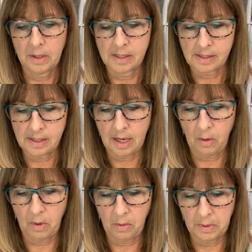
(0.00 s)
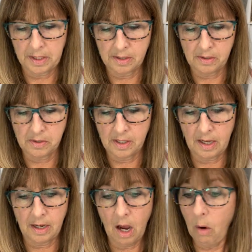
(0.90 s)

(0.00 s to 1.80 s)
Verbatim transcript: going to see how well we can do tonight.